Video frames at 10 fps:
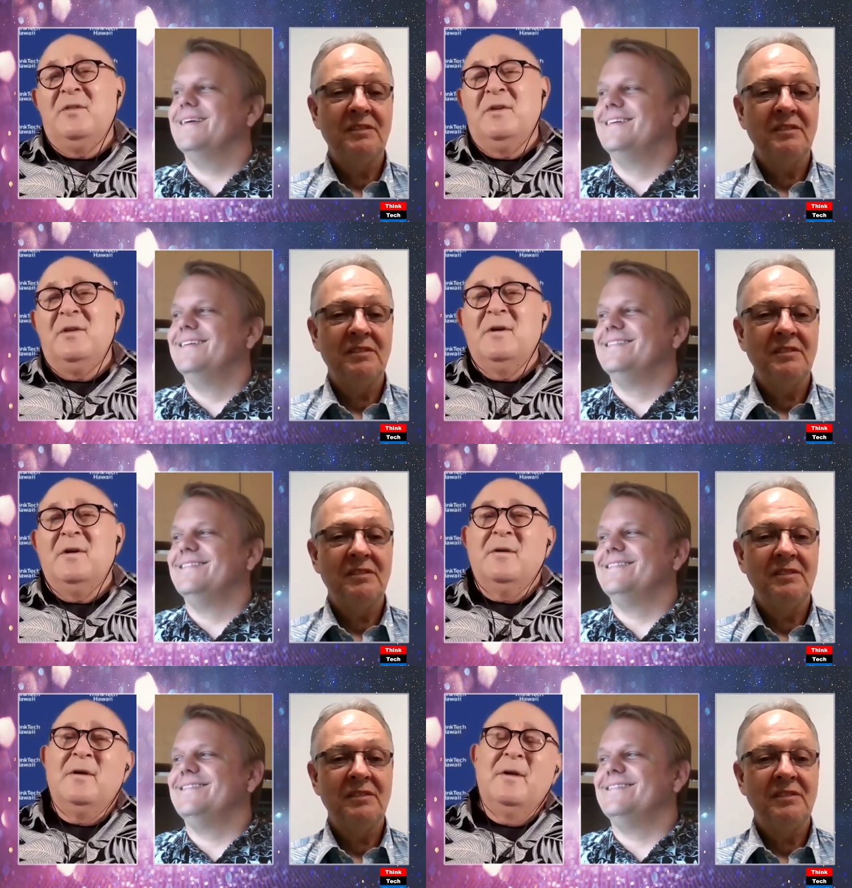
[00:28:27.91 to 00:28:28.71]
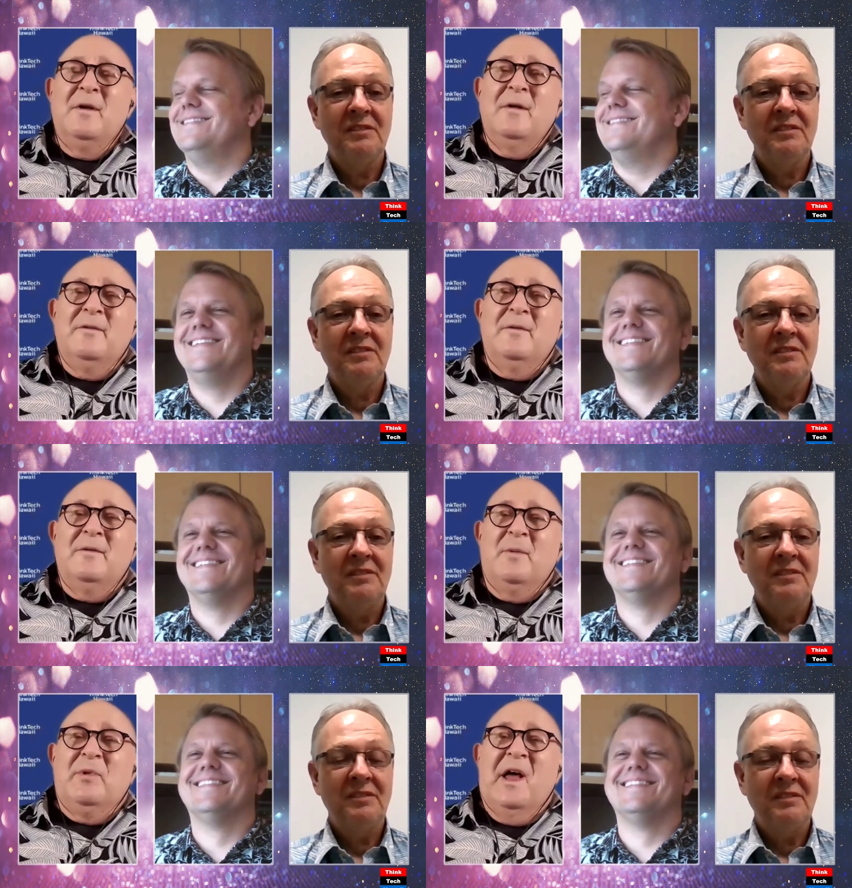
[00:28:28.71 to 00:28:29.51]
Speaker 1: the, uh, the, the
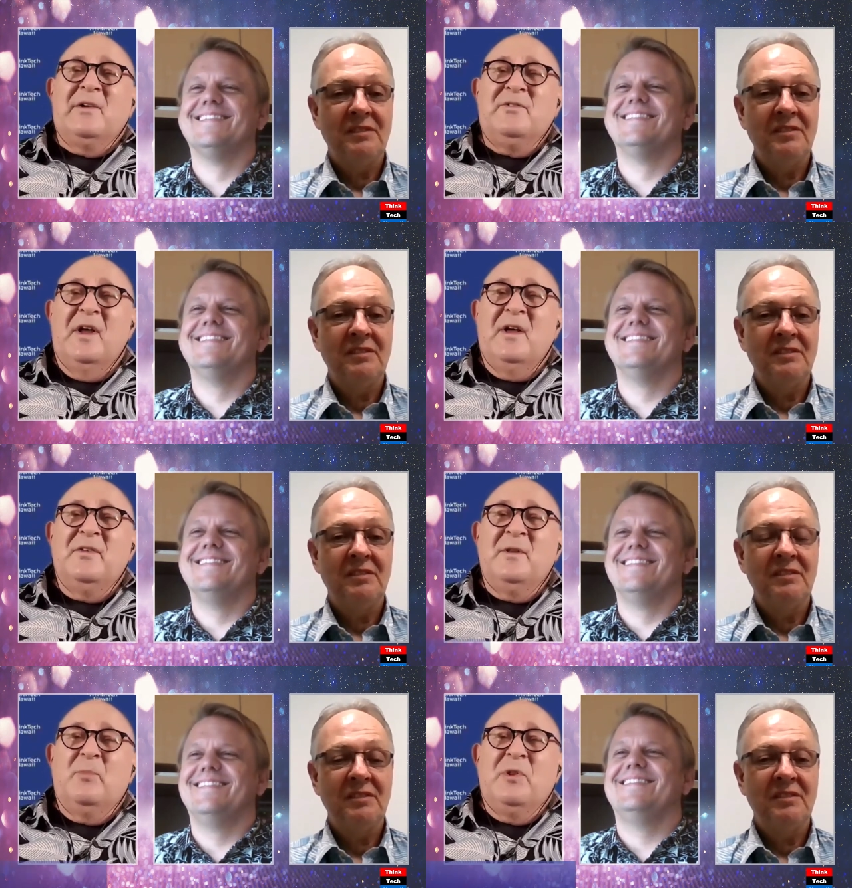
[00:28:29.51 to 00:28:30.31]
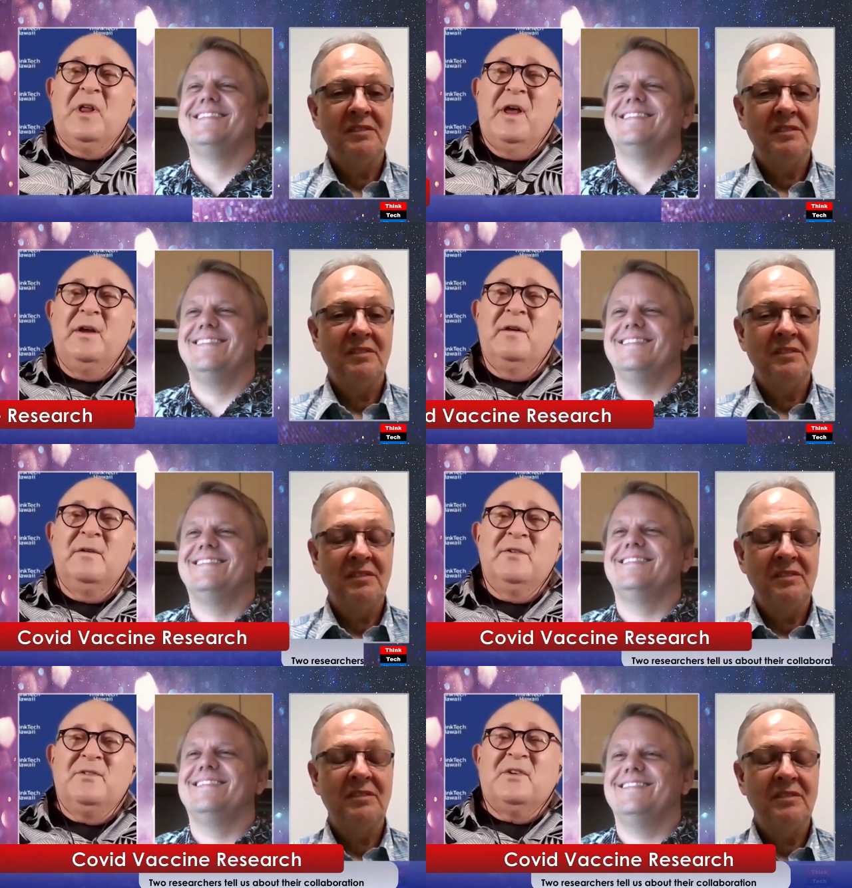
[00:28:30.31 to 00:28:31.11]
Black Death and the plague in the
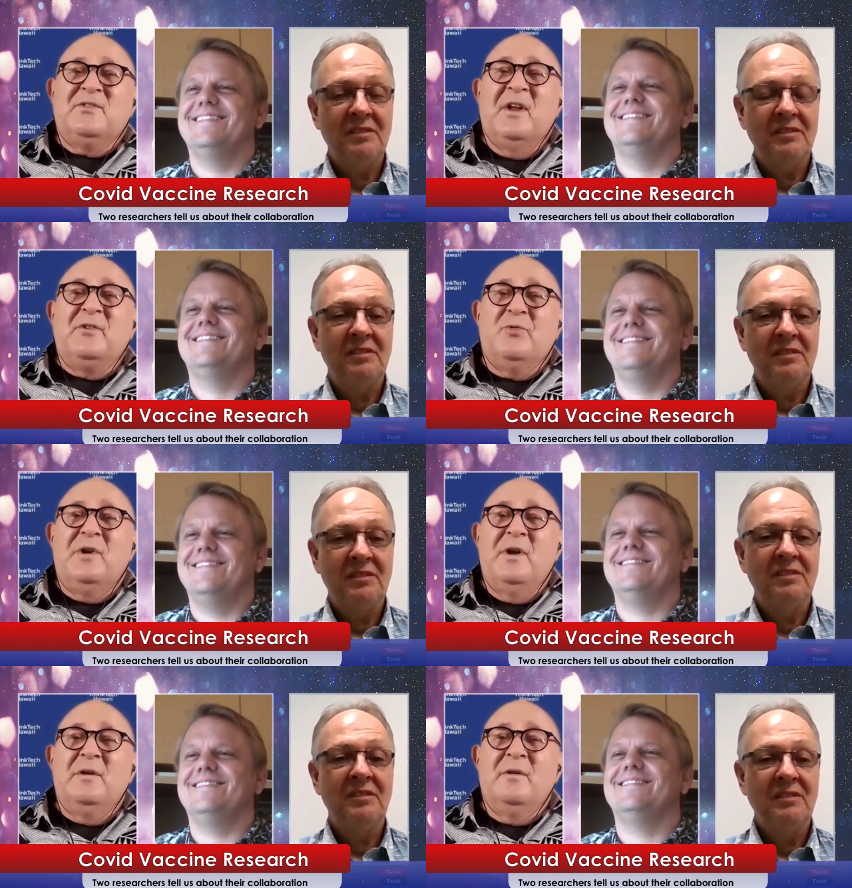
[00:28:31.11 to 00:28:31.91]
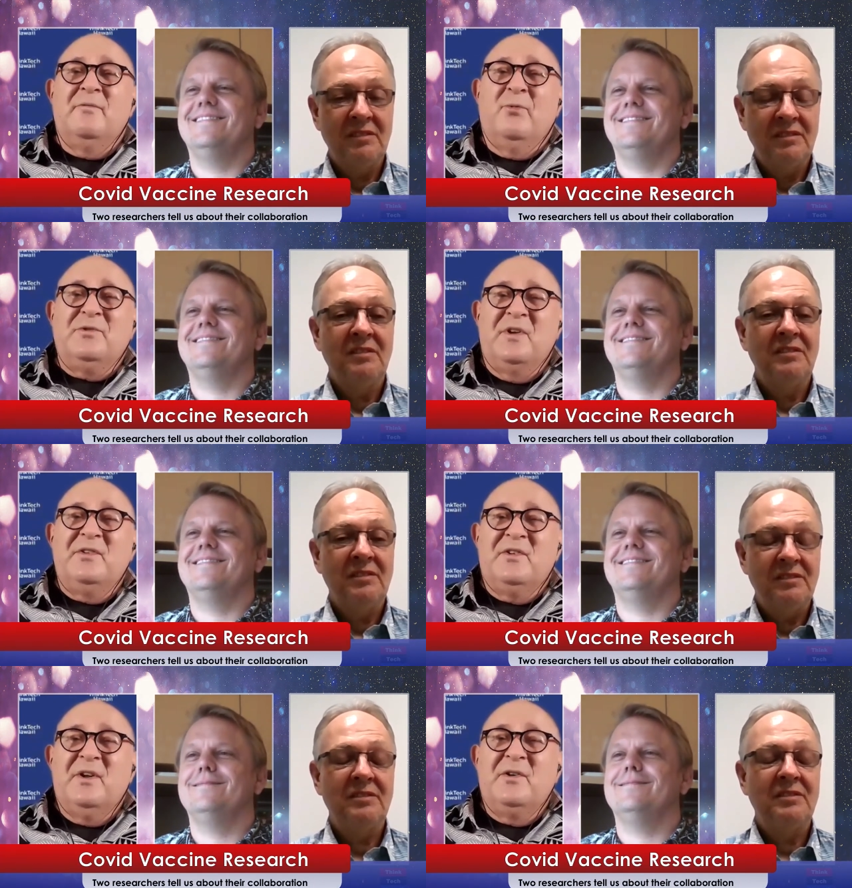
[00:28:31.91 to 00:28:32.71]
sixth century and the fourteenth
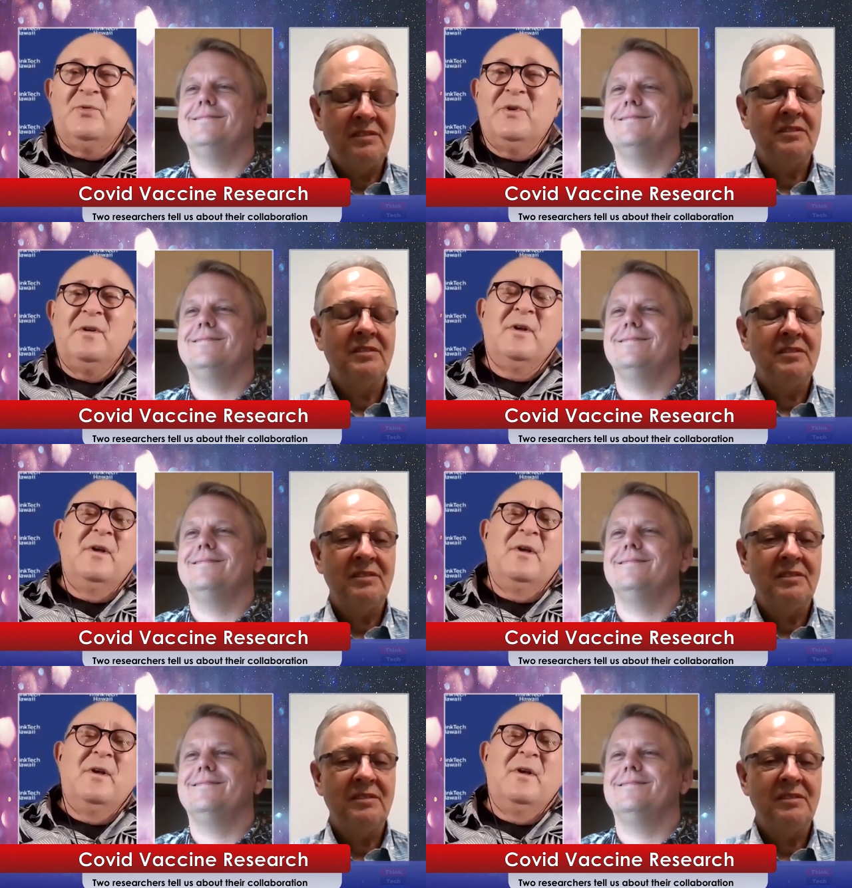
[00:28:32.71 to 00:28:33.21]
century,